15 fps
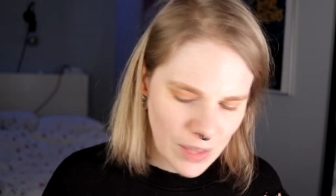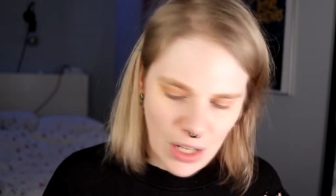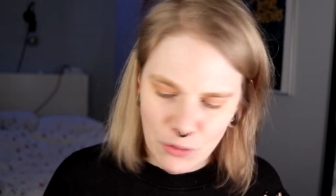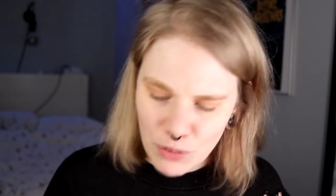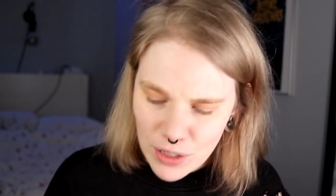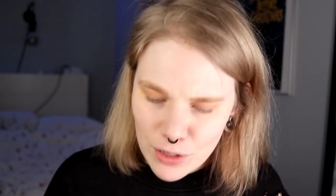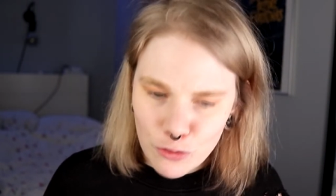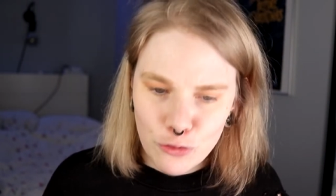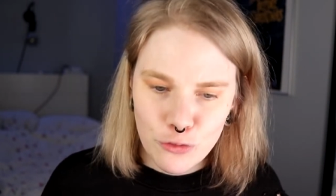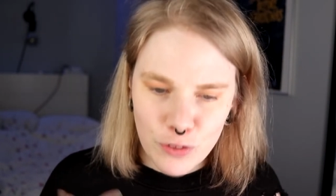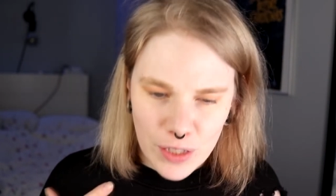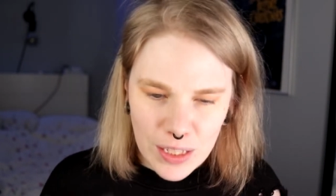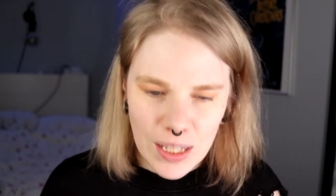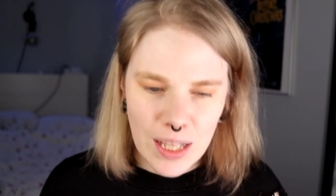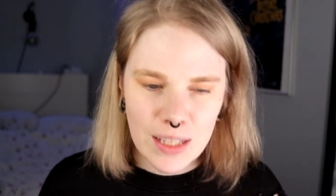I really
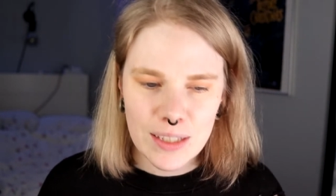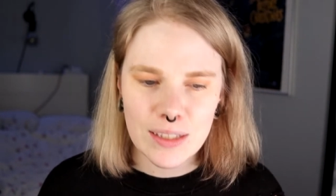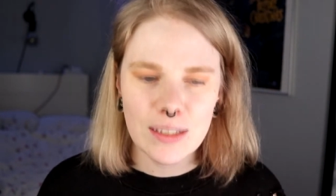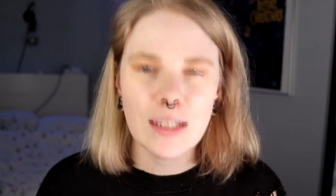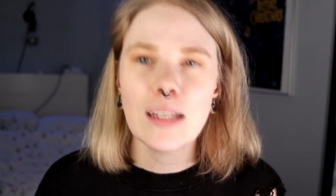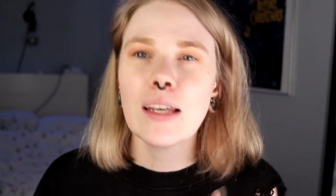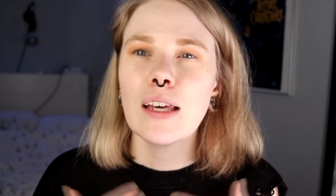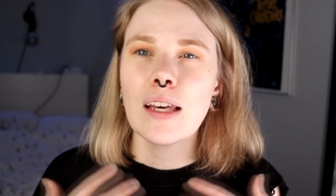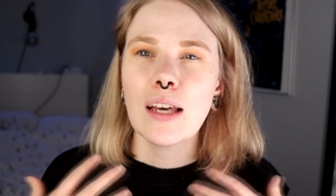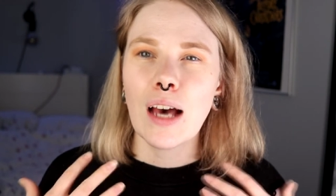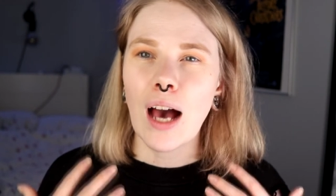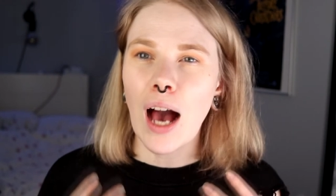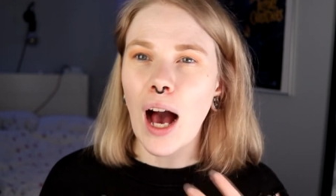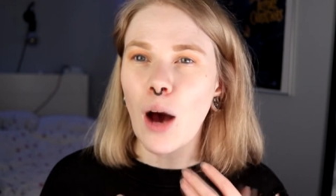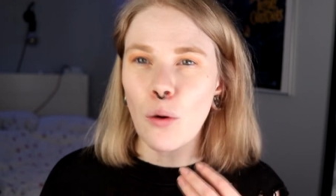feel like
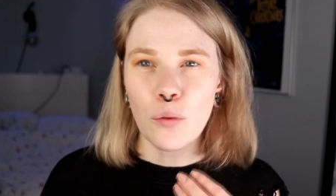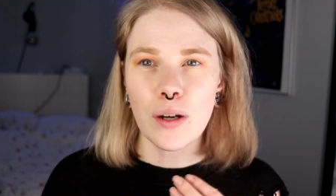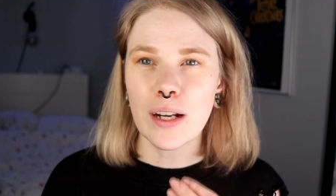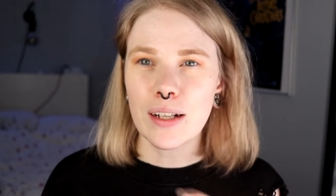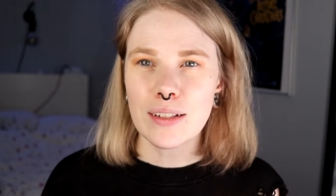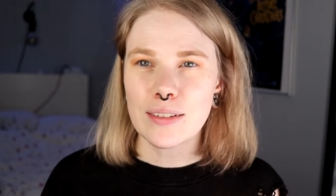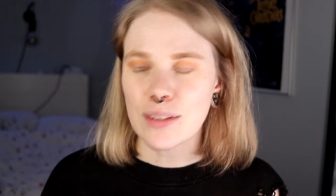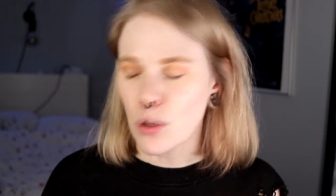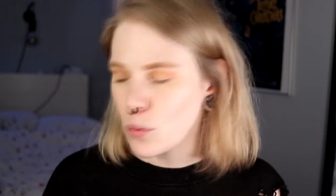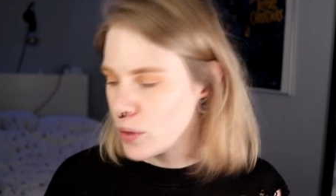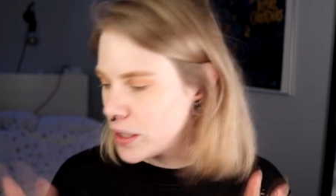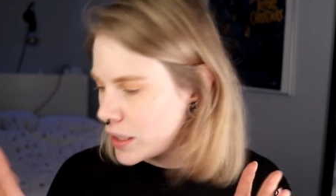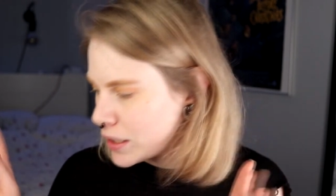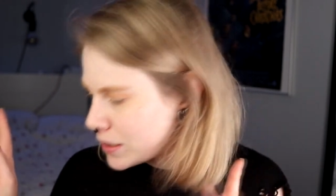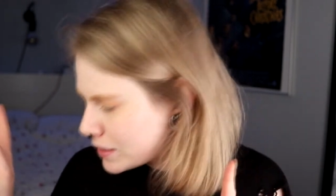how great it's
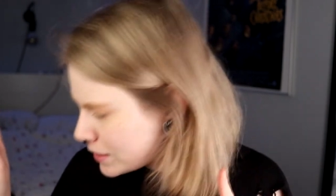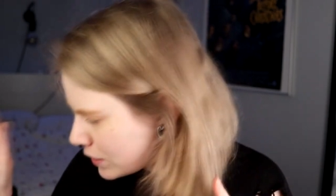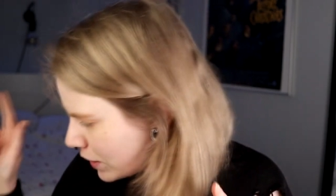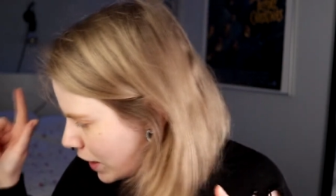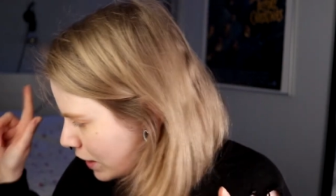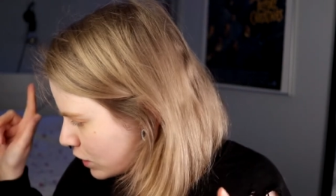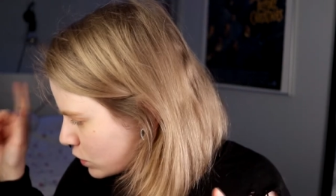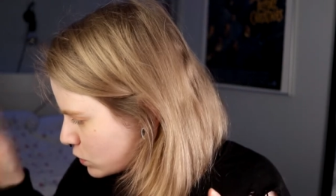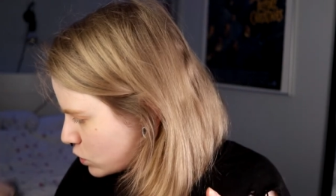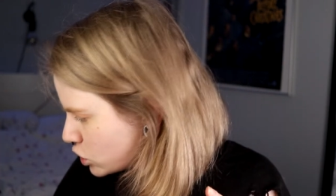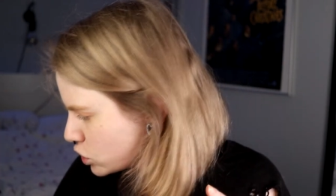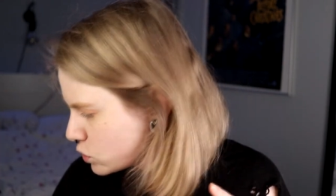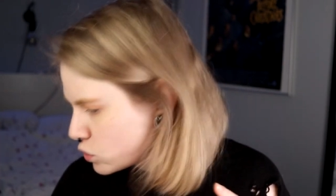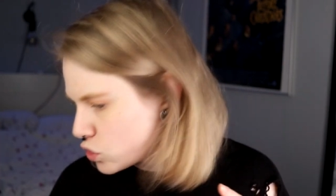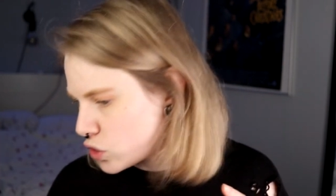going, so I'm going
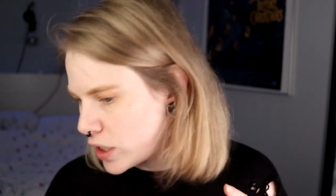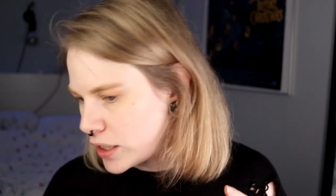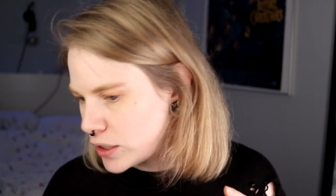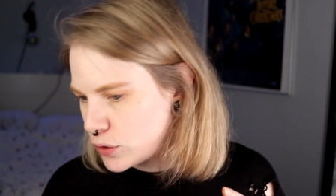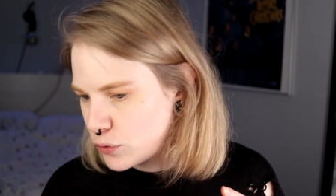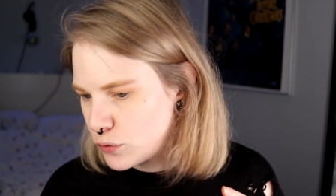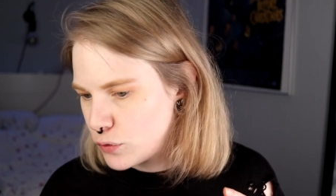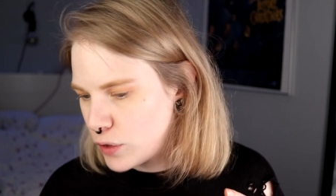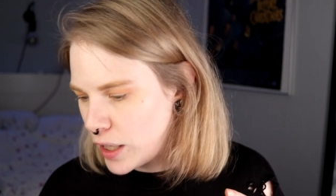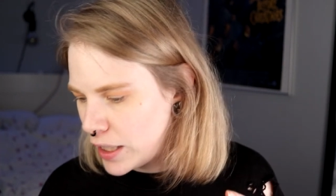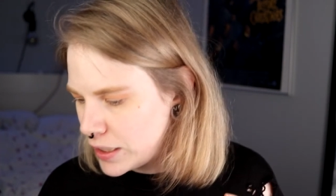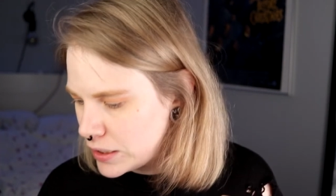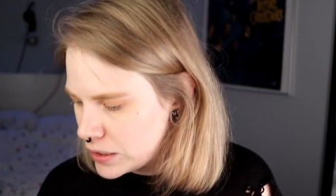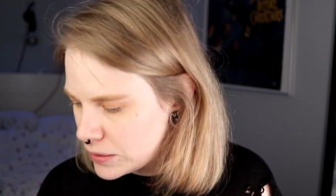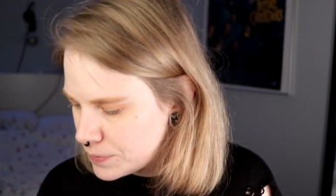to try to
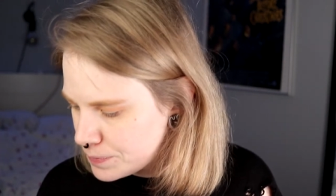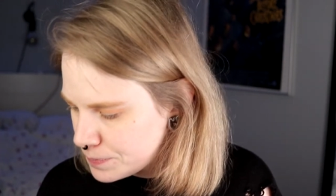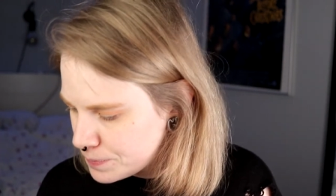find